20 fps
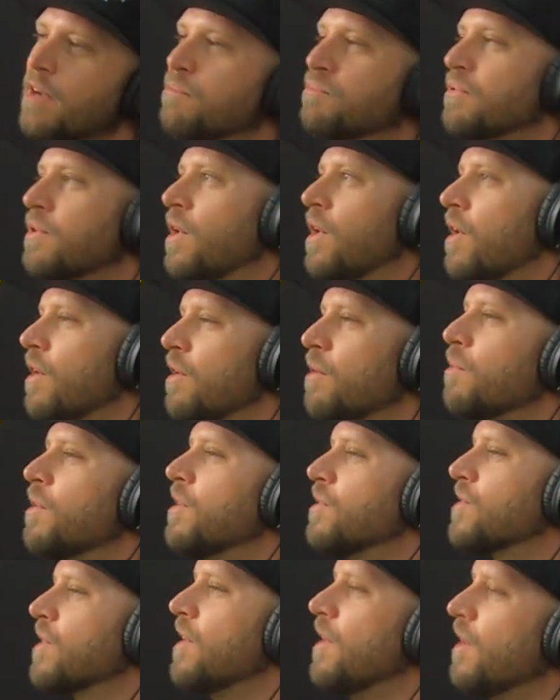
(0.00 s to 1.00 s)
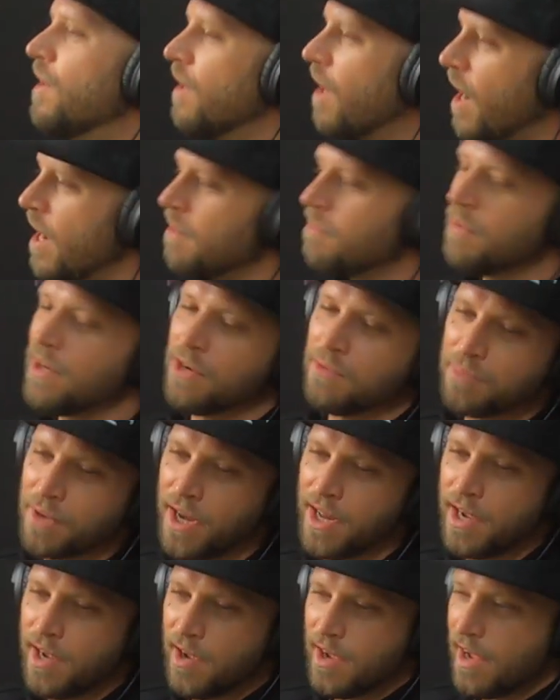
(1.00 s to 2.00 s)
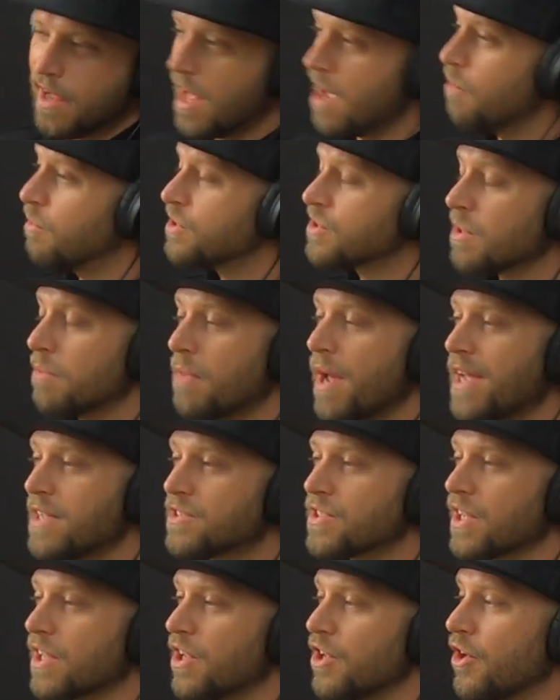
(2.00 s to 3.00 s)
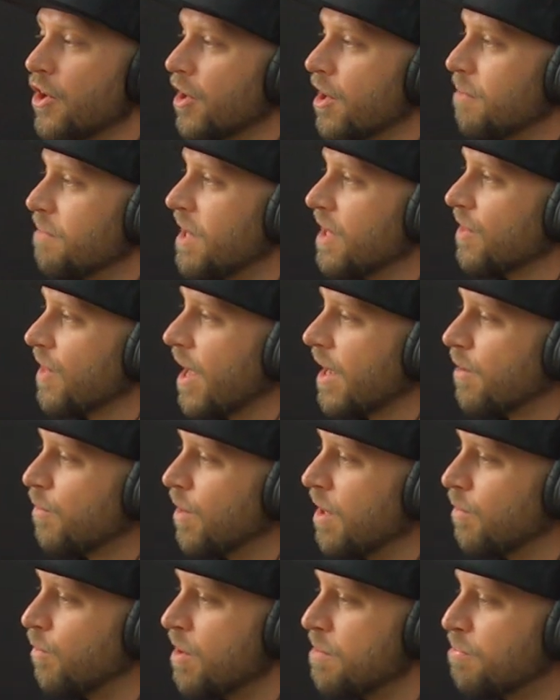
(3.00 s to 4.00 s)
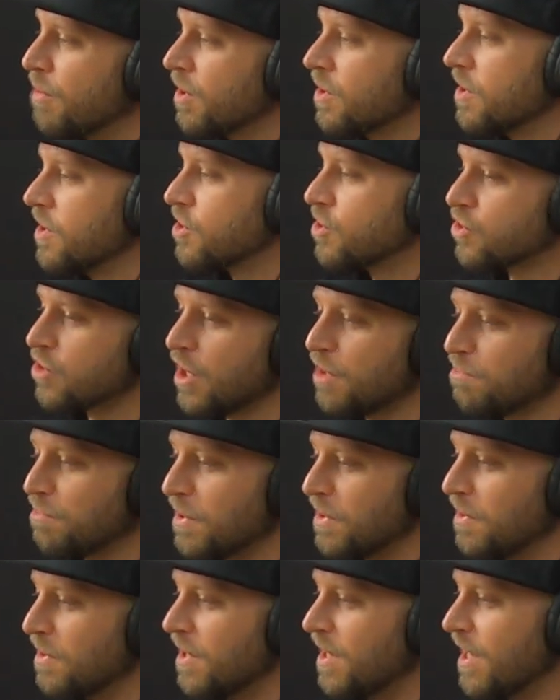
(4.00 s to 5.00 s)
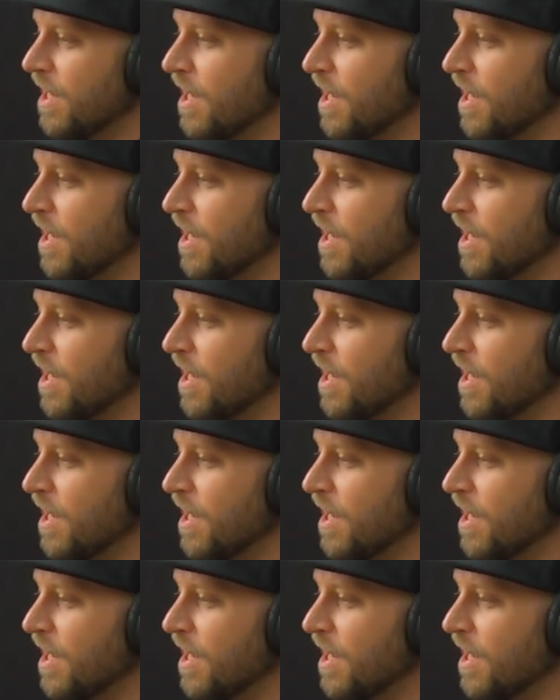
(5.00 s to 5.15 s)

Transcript: bro, it was a nightmare. But it was amazing. You know what I mean? Like we we booked this trip and.